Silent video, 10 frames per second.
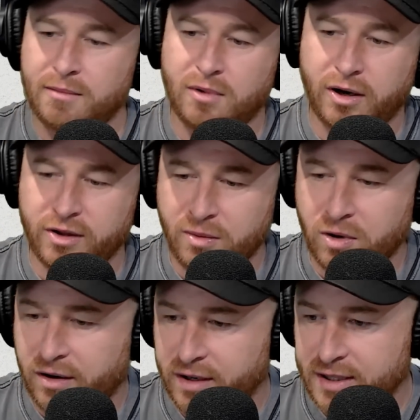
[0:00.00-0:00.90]
My only
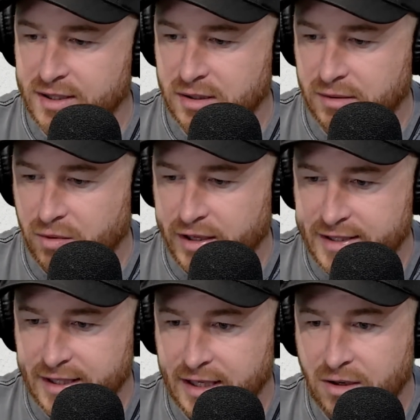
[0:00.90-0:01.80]
worry is that
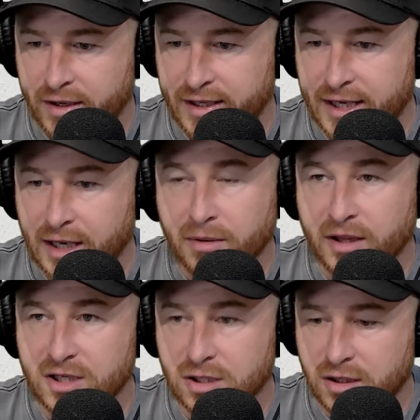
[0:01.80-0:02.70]
where's it going to end up? Are
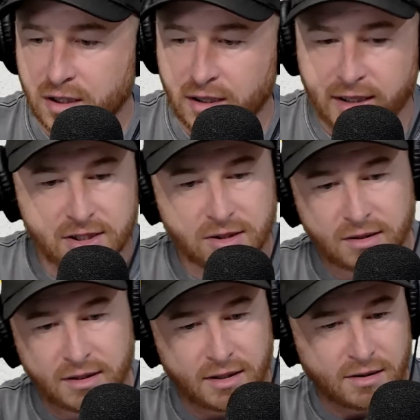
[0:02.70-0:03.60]
they trying to get
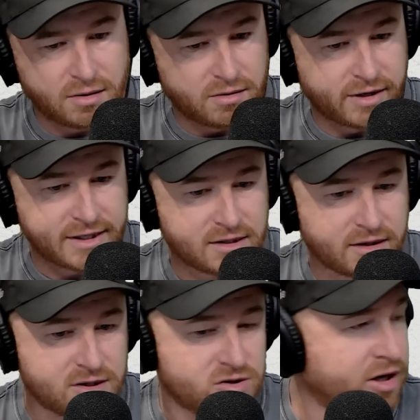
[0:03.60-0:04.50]
into a race
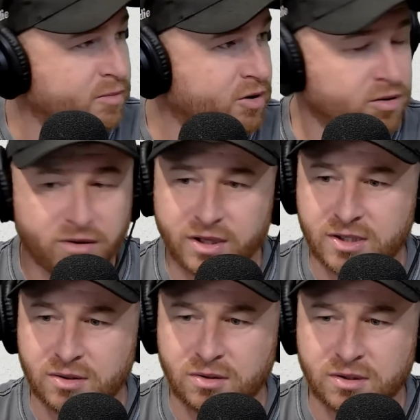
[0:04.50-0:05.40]
like the Stradbroke with
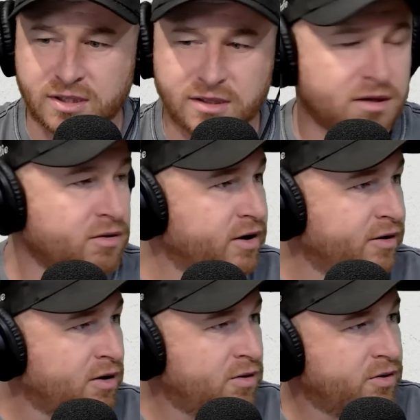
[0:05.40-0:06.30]
his horse as a
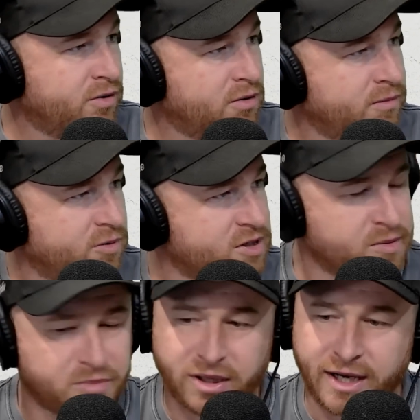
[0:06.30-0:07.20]
3-year-old, or what's
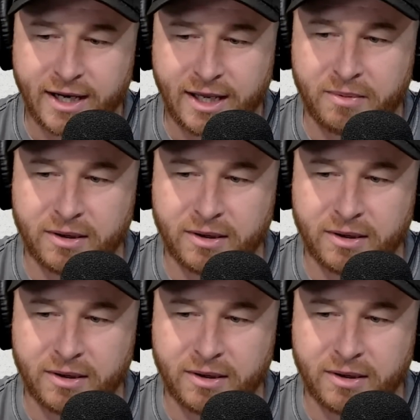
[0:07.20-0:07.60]
the plan here?